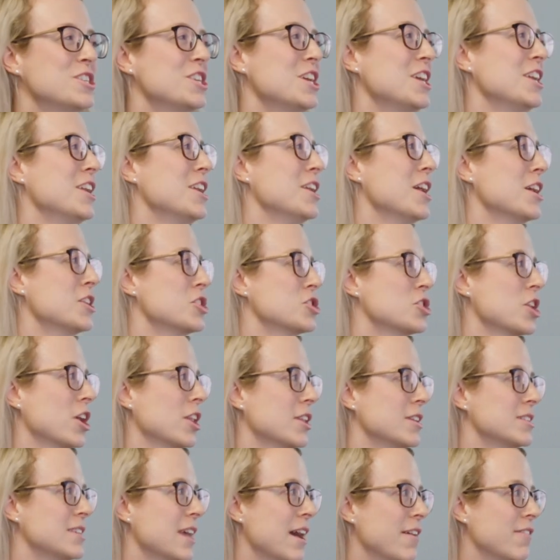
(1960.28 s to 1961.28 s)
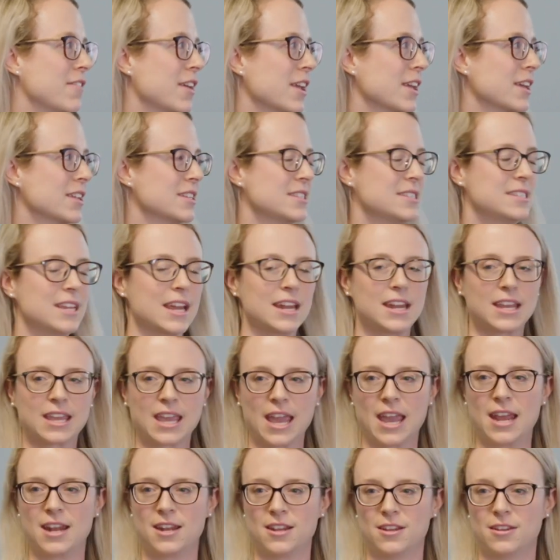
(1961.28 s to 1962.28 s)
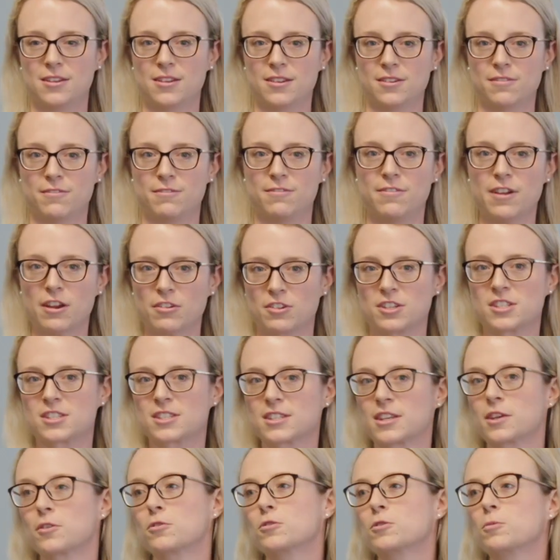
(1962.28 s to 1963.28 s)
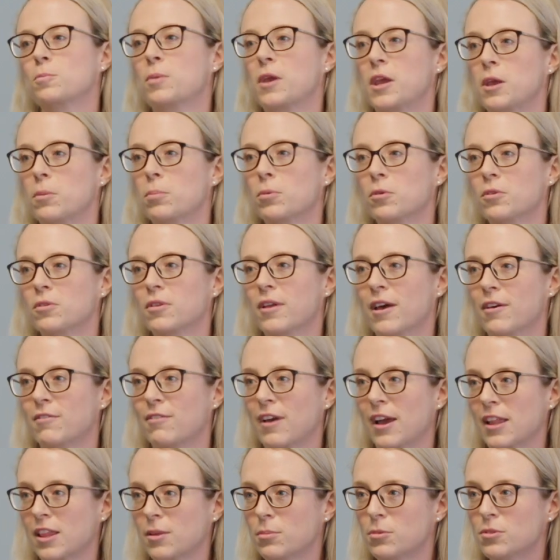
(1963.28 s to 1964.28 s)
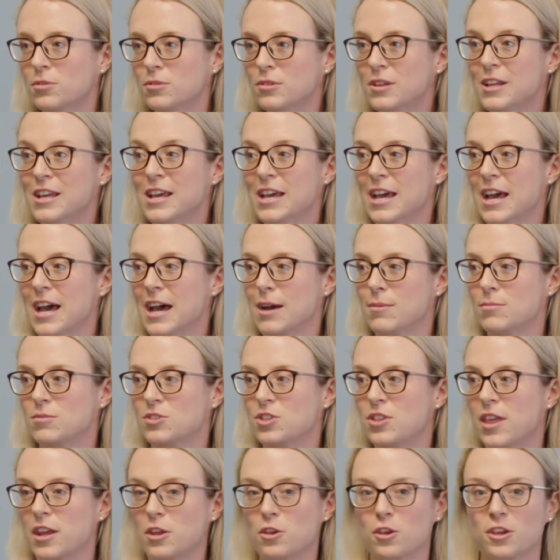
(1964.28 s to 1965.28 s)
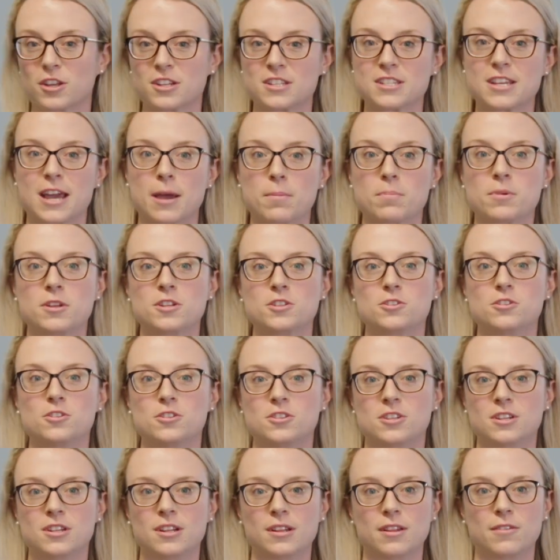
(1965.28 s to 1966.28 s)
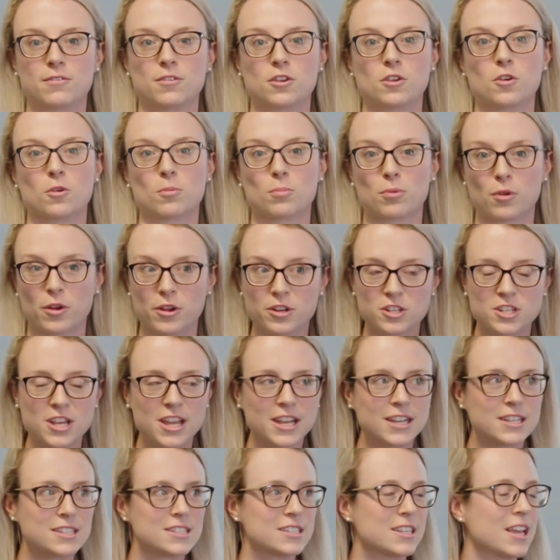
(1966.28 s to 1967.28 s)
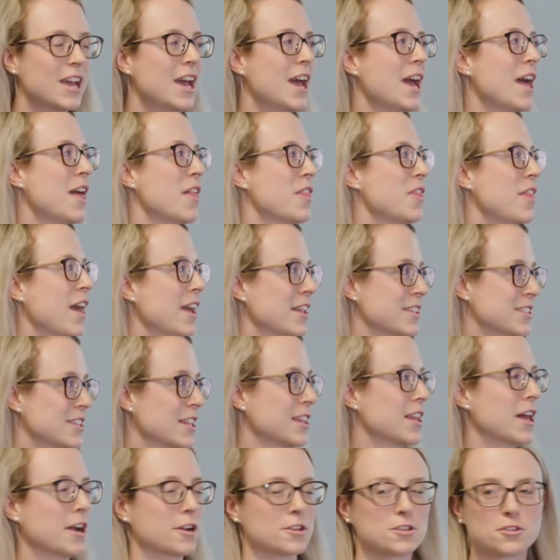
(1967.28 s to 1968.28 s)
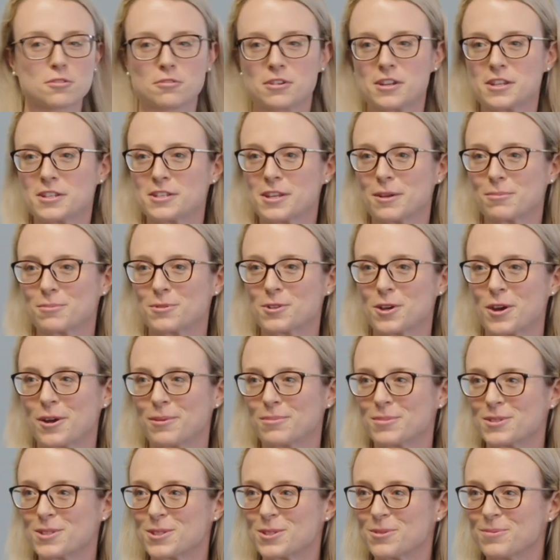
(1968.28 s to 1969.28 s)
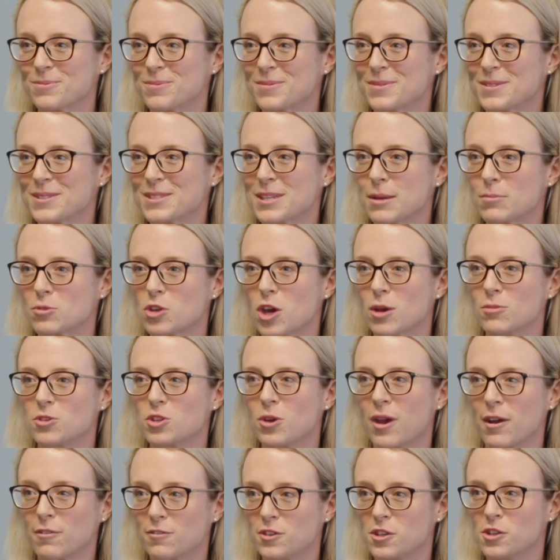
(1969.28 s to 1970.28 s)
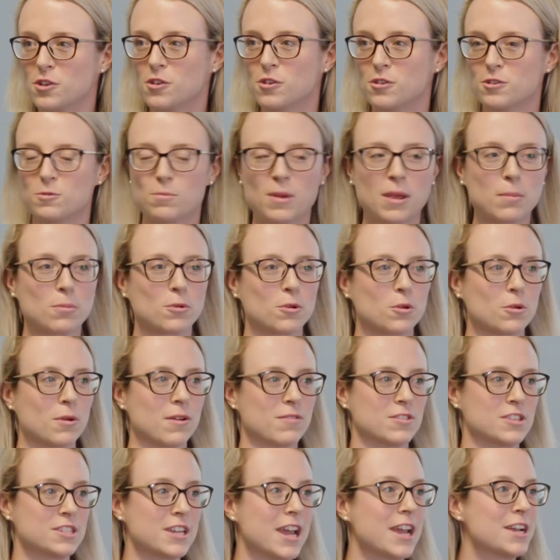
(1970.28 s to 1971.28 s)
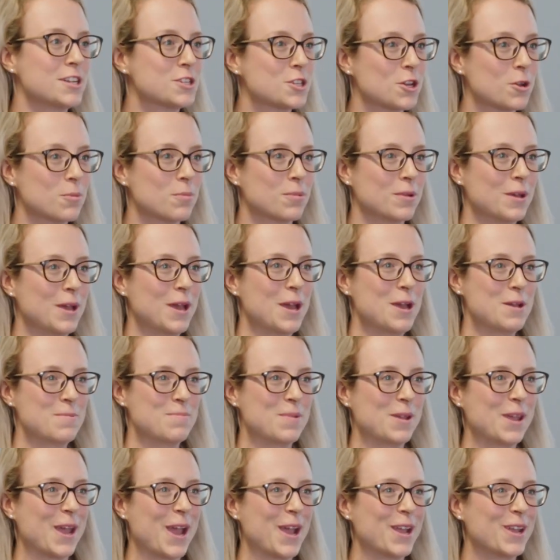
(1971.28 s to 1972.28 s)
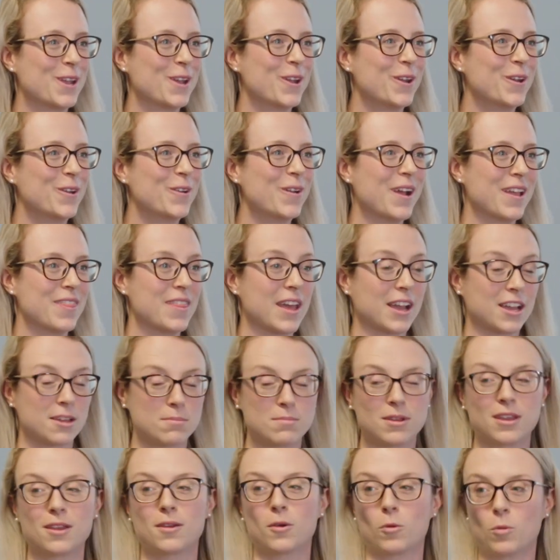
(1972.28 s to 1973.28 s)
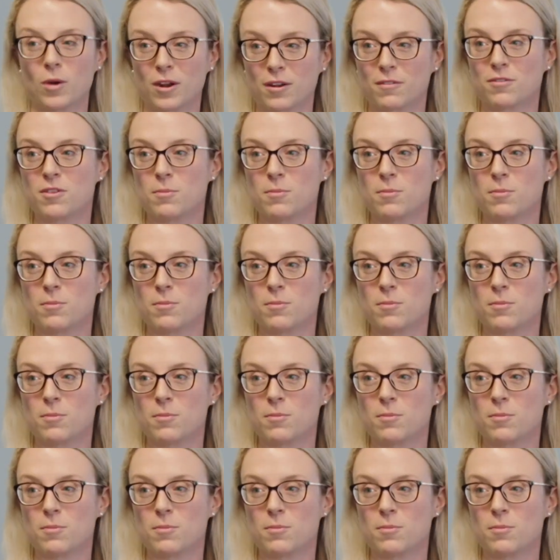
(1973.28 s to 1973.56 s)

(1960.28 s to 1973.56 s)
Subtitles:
in a nutshell is having dedicated, very skilled people available that you can tap into to deliver your projects. That's a luxury sometimes. Sometimes you have to use people who have a day job, BAU, and that can be one of